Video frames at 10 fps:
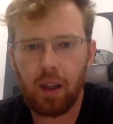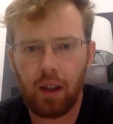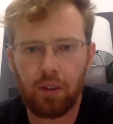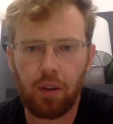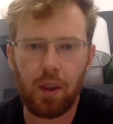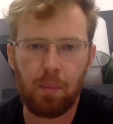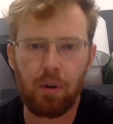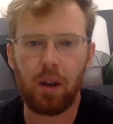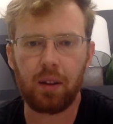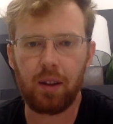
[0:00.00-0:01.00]
And so they
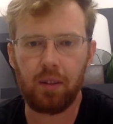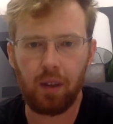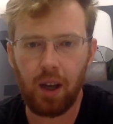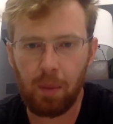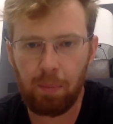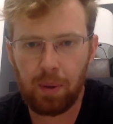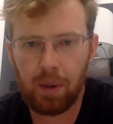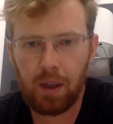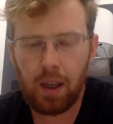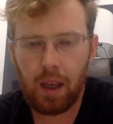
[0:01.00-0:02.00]
brought this up,
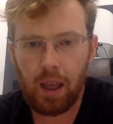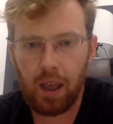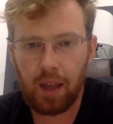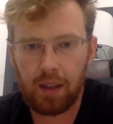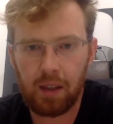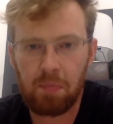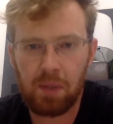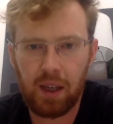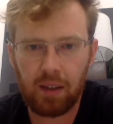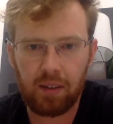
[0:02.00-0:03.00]
and the
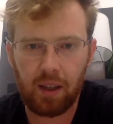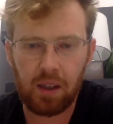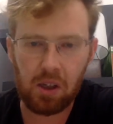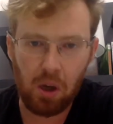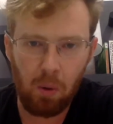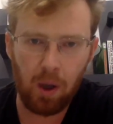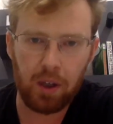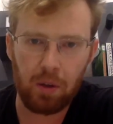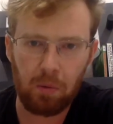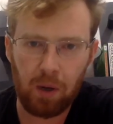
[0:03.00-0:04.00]
EPA said, you know
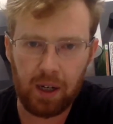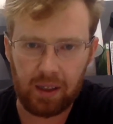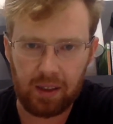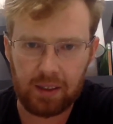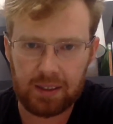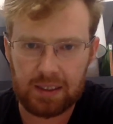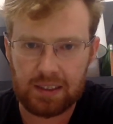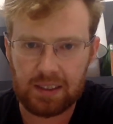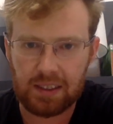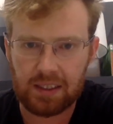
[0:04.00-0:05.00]
what, you're right, this
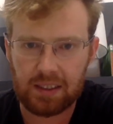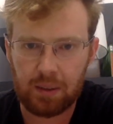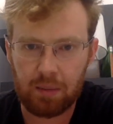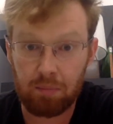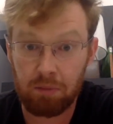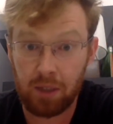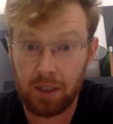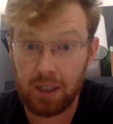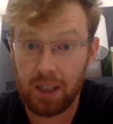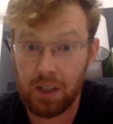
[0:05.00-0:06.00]
is pretty
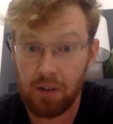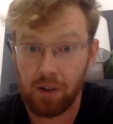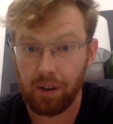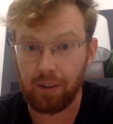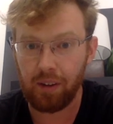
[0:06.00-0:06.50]
dangerous.